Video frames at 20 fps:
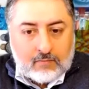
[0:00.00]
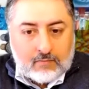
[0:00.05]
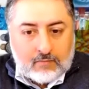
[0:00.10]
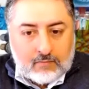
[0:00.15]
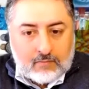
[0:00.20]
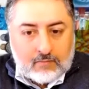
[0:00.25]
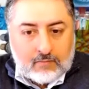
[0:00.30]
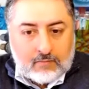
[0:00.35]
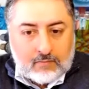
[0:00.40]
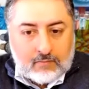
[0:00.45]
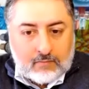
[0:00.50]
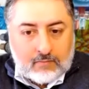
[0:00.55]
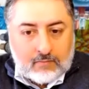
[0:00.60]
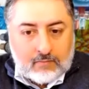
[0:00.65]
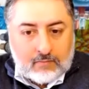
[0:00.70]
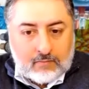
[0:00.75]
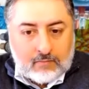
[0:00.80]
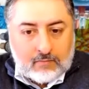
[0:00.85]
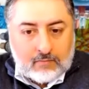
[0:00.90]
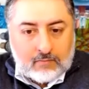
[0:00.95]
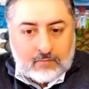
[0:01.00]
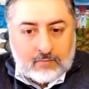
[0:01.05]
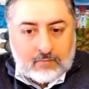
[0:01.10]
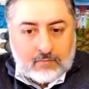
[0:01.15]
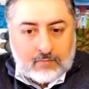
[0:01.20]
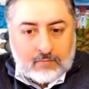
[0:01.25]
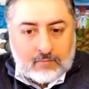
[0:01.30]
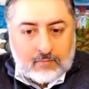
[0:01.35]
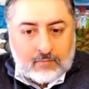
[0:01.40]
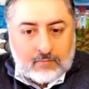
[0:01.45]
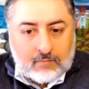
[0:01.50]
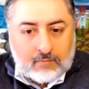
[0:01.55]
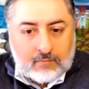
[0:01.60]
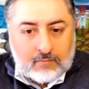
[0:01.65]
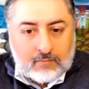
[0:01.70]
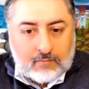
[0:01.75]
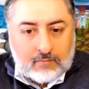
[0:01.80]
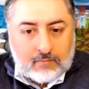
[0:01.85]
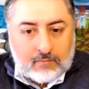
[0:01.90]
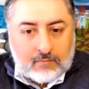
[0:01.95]

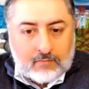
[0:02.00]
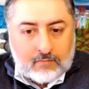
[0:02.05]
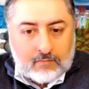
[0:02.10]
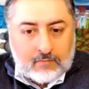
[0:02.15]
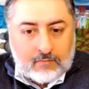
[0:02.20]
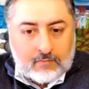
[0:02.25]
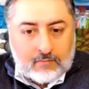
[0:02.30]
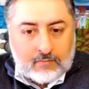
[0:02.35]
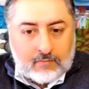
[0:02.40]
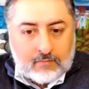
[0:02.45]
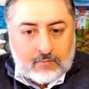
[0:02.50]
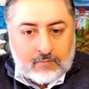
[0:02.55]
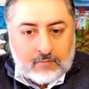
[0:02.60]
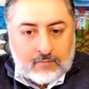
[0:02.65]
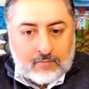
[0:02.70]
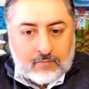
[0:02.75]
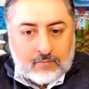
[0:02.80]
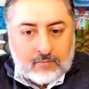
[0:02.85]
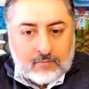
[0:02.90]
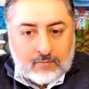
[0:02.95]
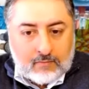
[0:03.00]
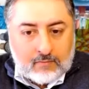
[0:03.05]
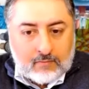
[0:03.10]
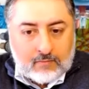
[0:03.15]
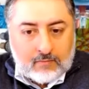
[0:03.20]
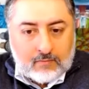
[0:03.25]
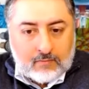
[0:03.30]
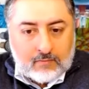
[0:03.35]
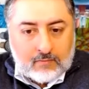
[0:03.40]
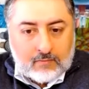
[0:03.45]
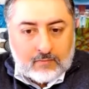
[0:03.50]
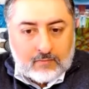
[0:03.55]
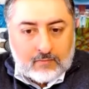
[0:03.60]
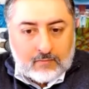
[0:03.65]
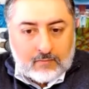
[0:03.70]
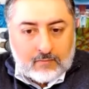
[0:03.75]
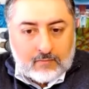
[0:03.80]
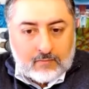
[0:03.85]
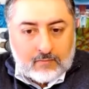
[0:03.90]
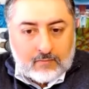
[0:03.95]

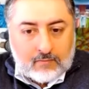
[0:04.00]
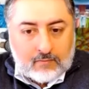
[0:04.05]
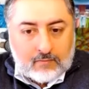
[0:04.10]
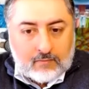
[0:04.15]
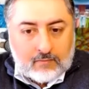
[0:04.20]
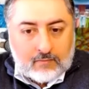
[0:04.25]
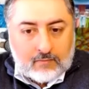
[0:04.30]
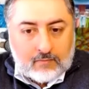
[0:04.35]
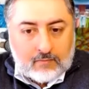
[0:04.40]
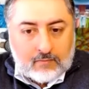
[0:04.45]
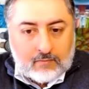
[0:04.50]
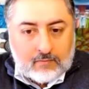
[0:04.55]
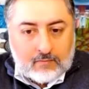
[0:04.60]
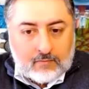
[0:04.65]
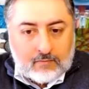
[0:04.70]
This person isn't speaking.